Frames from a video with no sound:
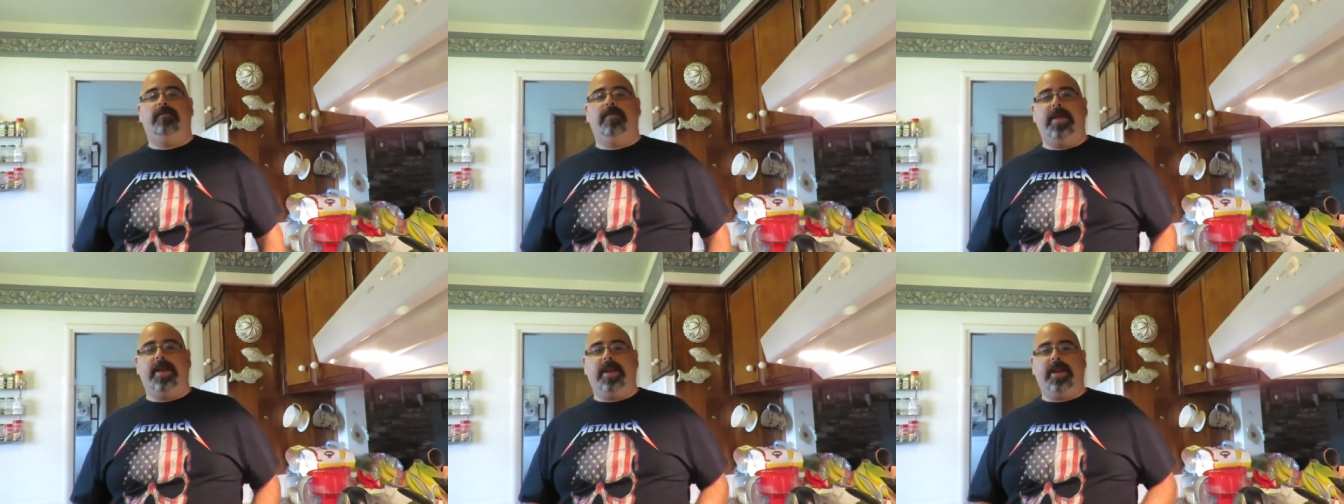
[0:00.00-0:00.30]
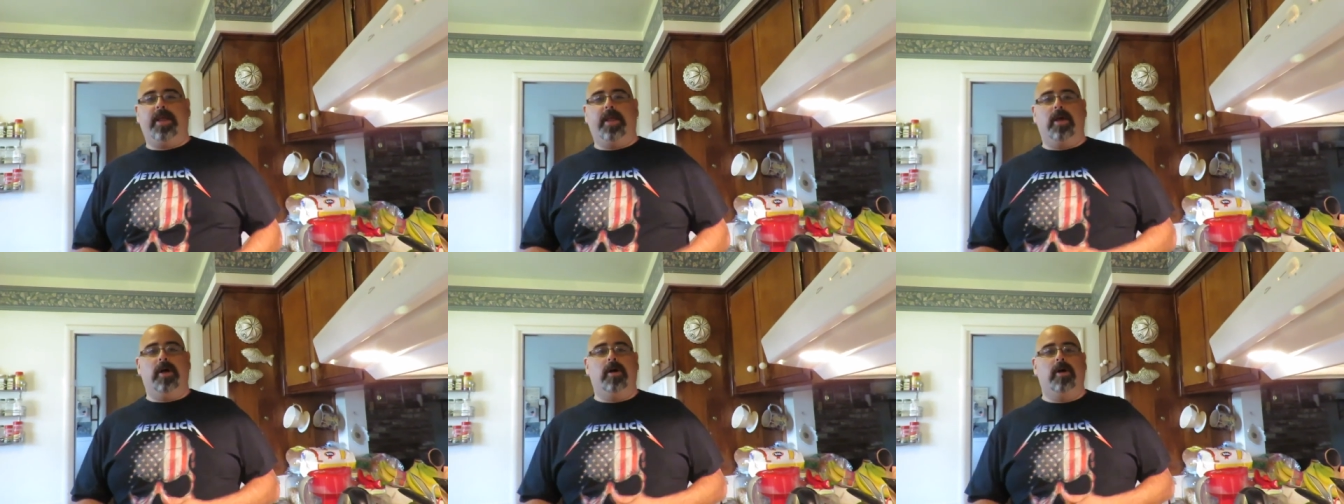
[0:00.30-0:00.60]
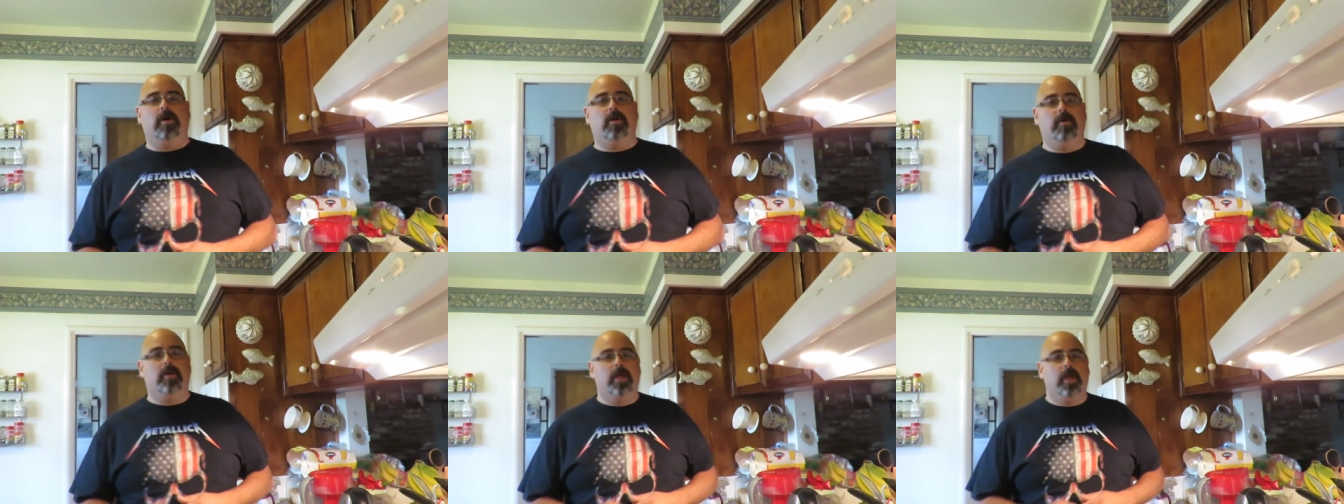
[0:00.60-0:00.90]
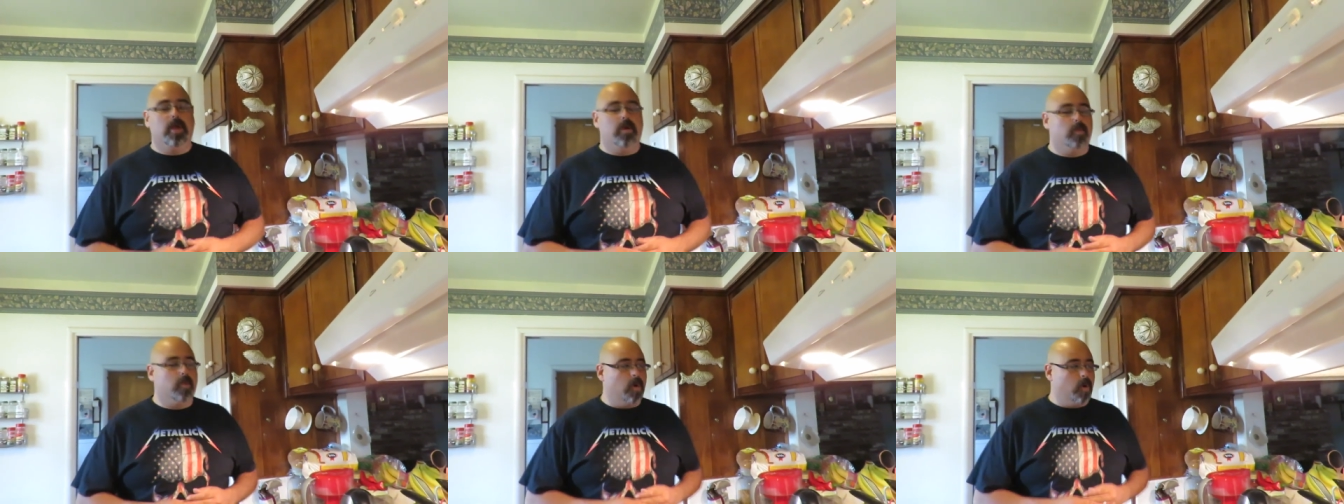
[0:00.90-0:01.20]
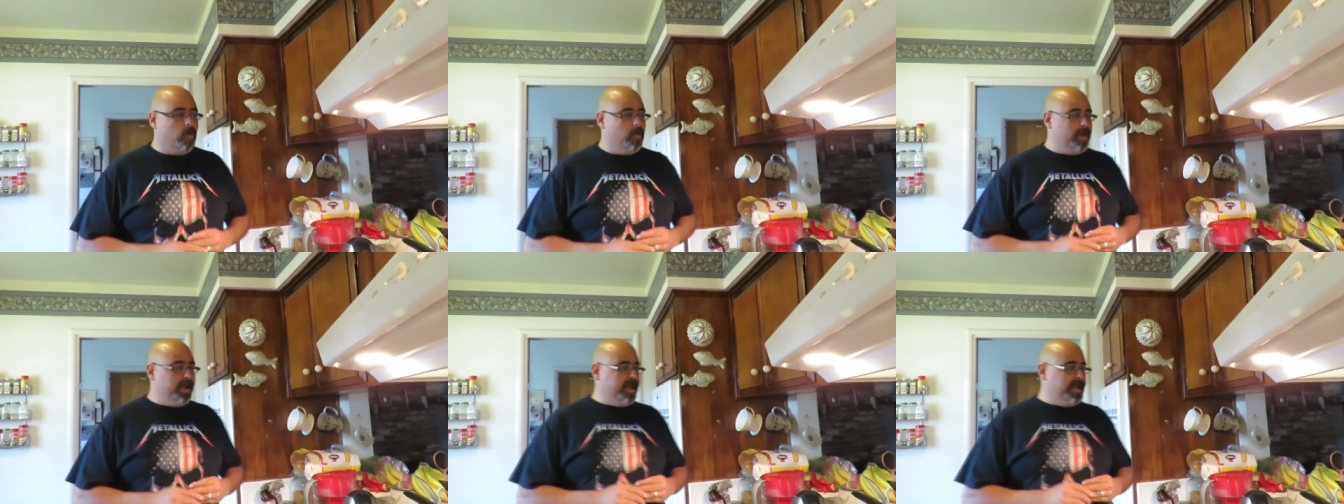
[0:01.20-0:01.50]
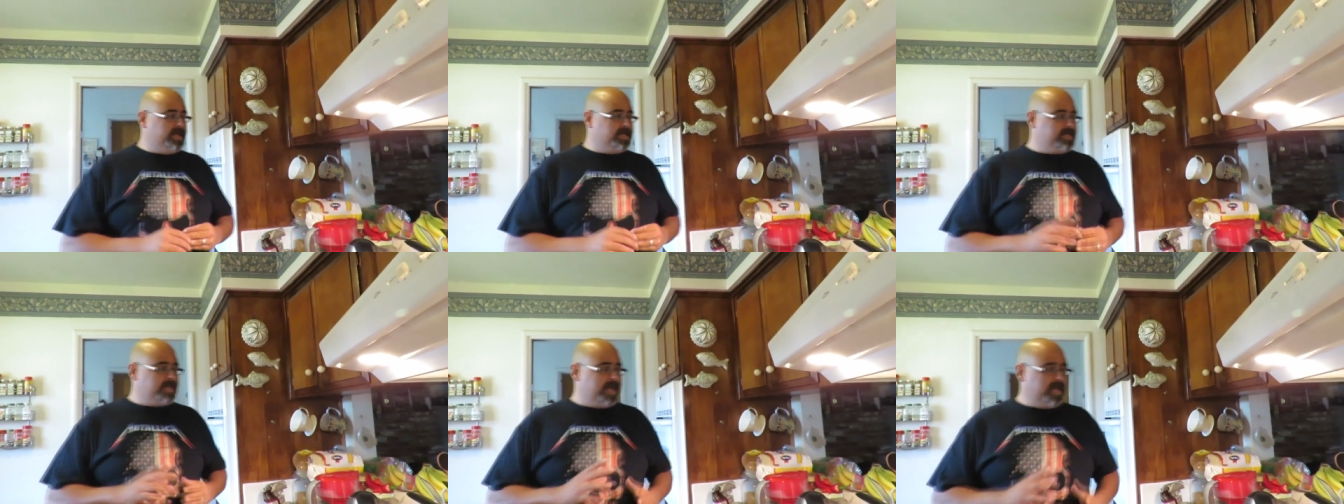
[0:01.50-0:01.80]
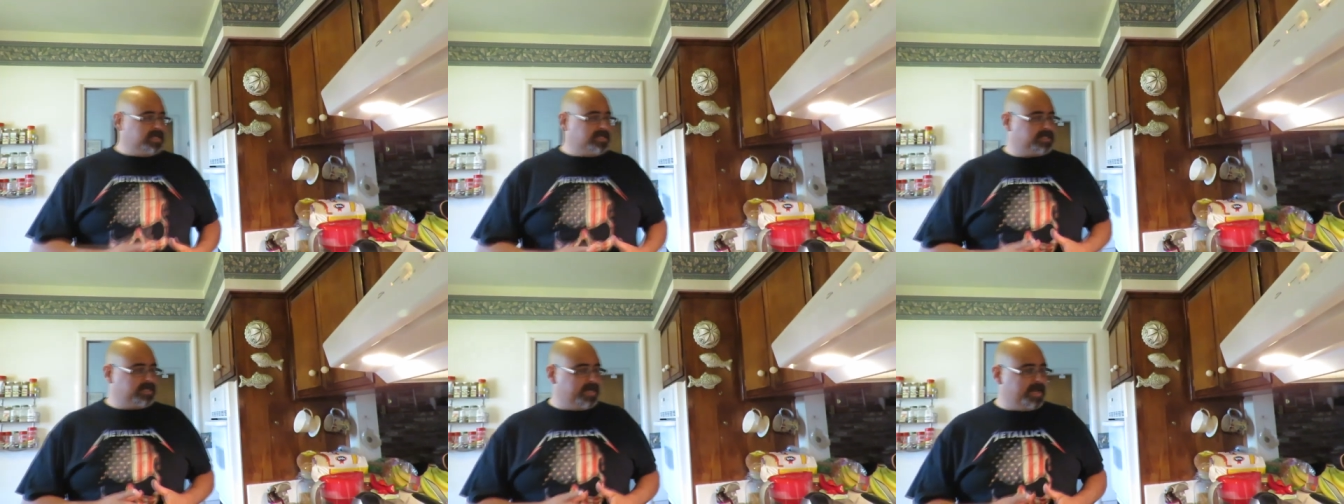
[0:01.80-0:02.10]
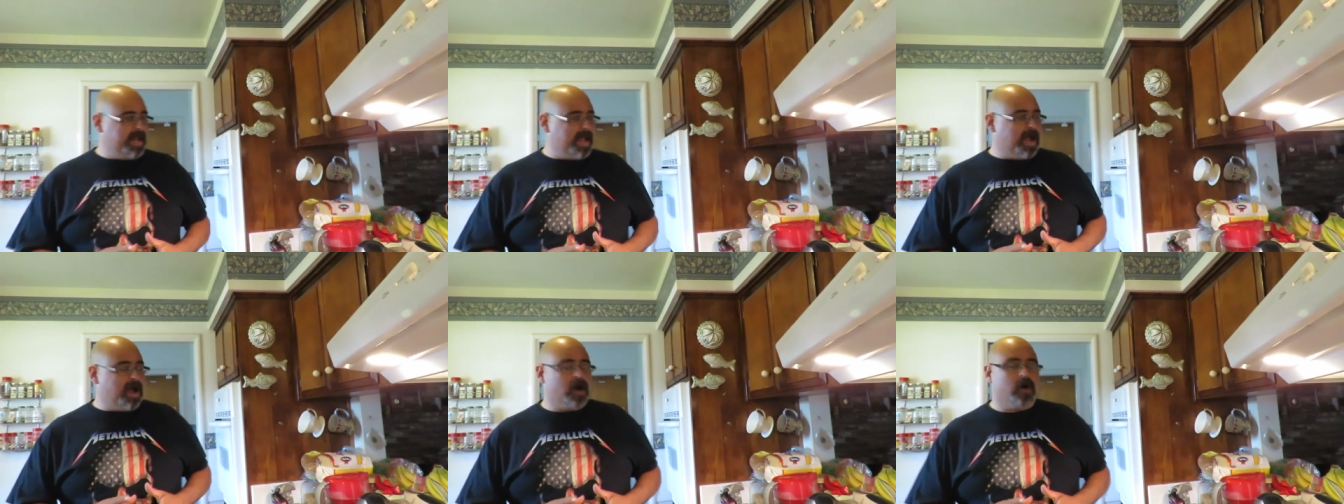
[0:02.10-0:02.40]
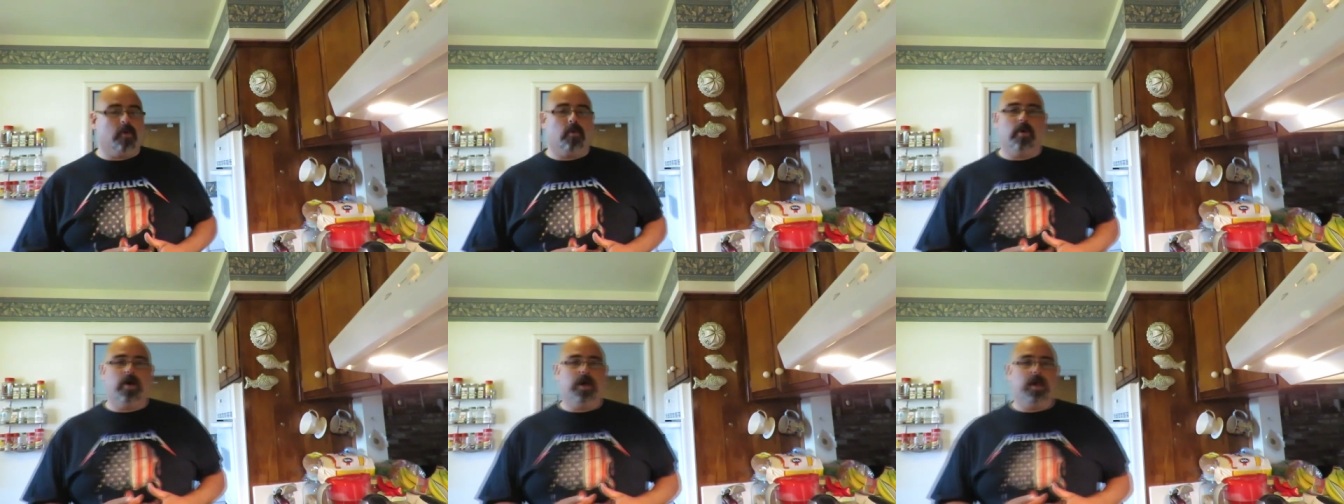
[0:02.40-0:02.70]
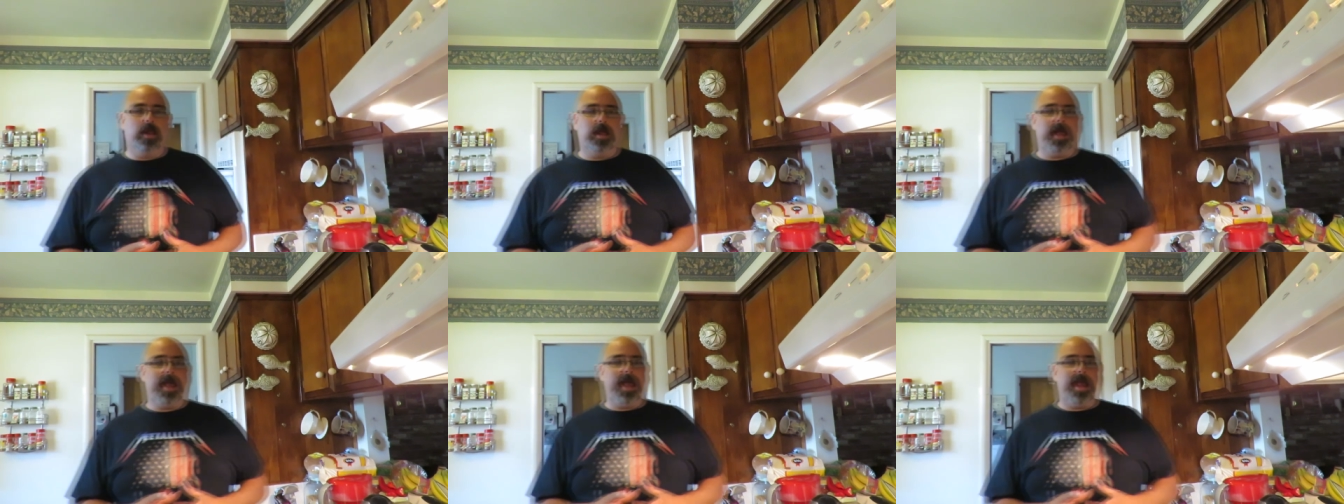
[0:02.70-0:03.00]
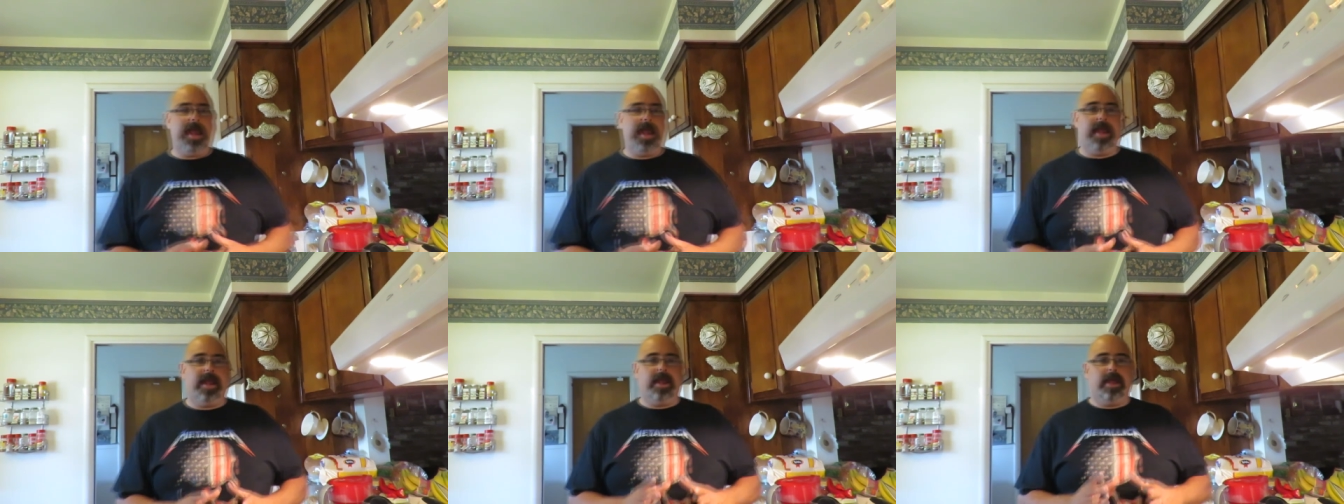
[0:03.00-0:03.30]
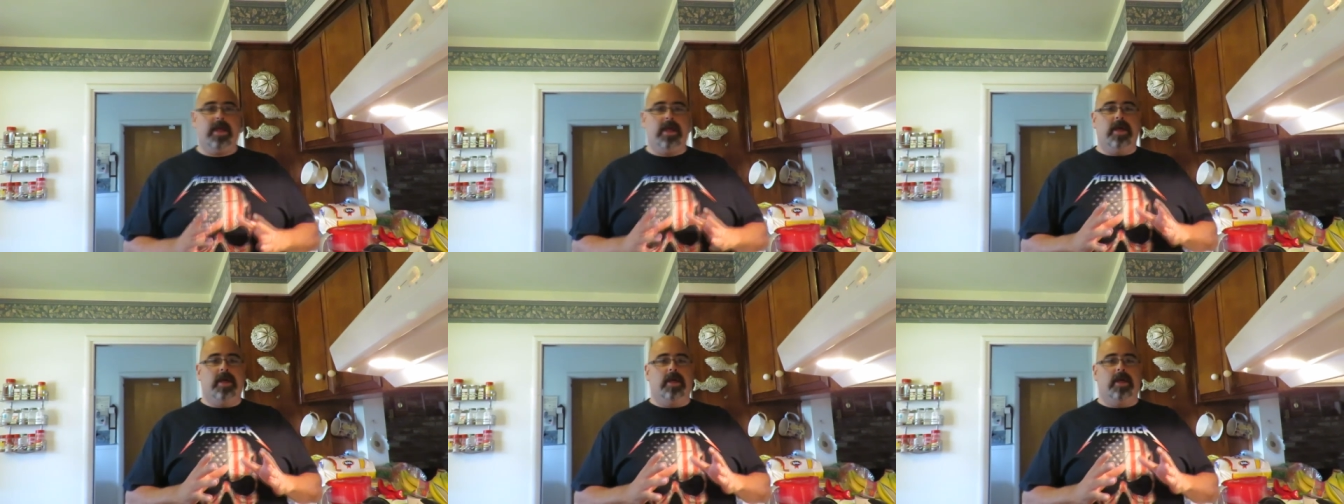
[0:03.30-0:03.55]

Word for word: video where we tested out will a